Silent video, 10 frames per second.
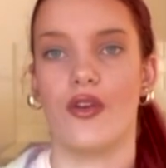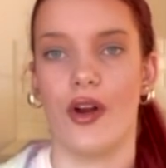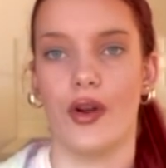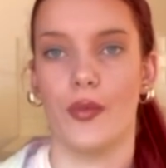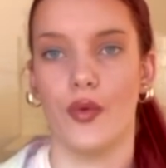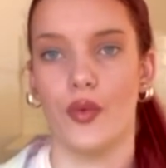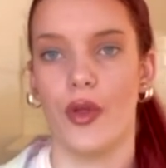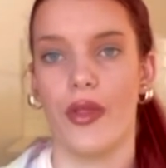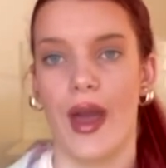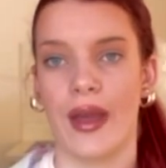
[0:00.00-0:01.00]
incredible
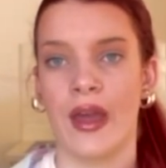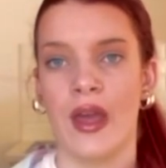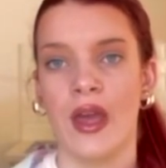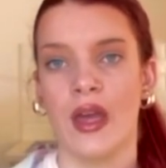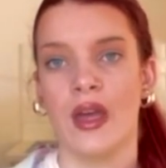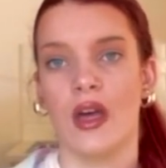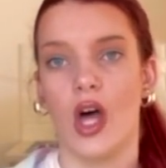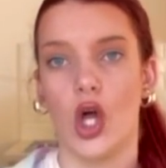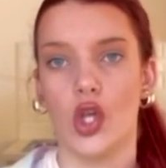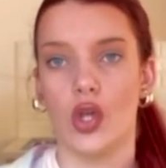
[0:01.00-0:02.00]
with like
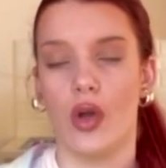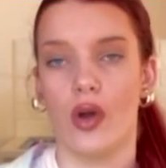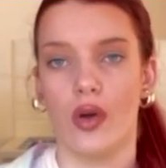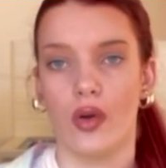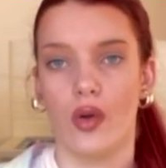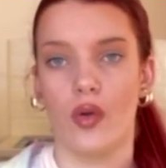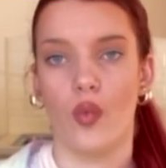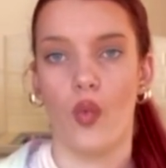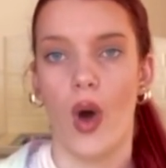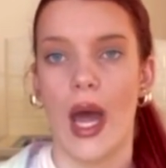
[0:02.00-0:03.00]
a long
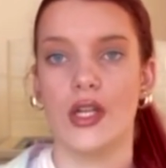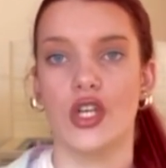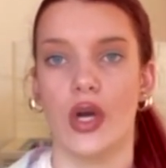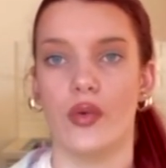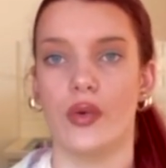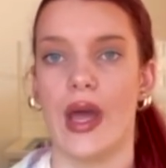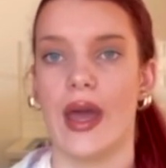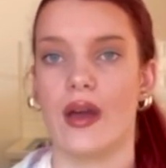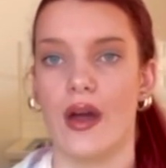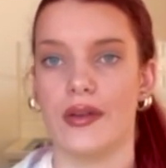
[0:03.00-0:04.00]
white
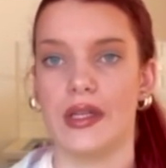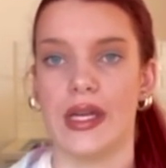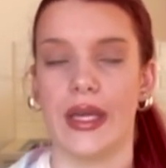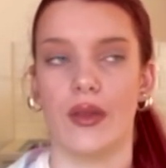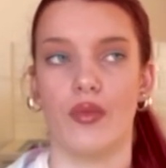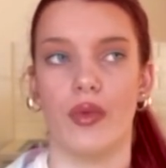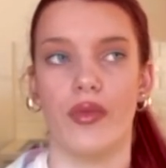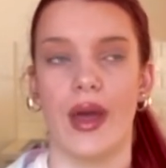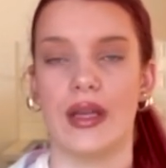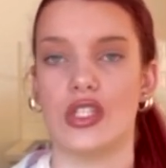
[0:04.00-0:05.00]
turtleneck underneath
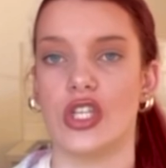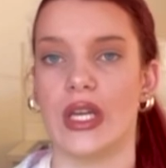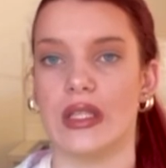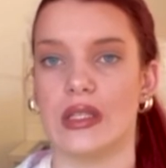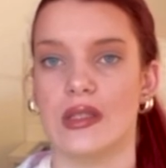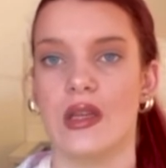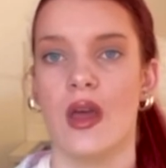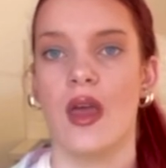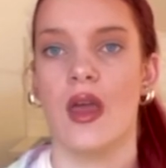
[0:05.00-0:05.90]
with like jeans